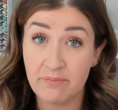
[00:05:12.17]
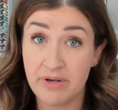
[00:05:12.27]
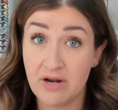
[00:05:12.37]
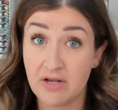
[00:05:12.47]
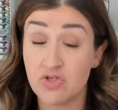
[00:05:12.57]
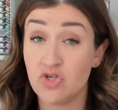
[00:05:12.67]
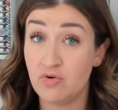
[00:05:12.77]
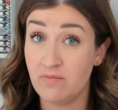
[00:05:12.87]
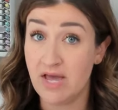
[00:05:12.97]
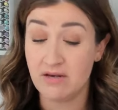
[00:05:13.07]
but not too
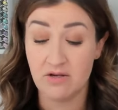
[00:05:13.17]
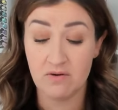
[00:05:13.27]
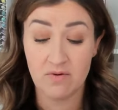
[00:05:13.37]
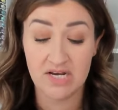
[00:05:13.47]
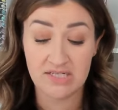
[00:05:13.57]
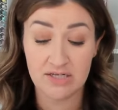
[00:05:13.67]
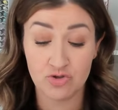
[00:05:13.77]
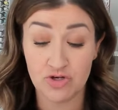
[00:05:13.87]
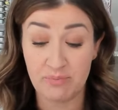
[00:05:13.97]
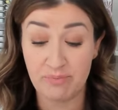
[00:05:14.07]
wet. You don't want it to
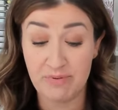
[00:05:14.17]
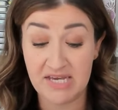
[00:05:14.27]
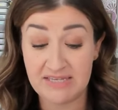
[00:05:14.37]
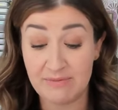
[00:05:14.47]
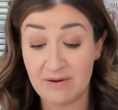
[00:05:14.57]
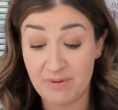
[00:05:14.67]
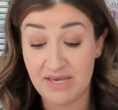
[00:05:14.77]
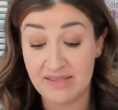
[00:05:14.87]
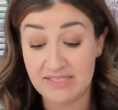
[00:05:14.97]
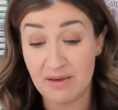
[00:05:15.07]
drip because I'm going to pick
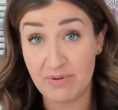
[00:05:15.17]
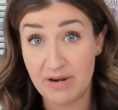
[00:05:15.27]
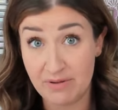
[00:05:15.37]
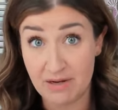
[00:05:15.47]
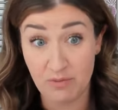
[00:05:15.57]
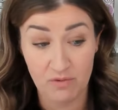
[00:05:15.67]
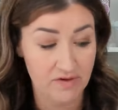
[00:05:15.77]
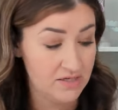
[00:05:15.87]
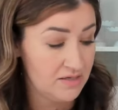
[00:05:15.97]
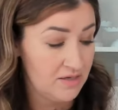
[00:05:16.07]
this up and I'm going to move it.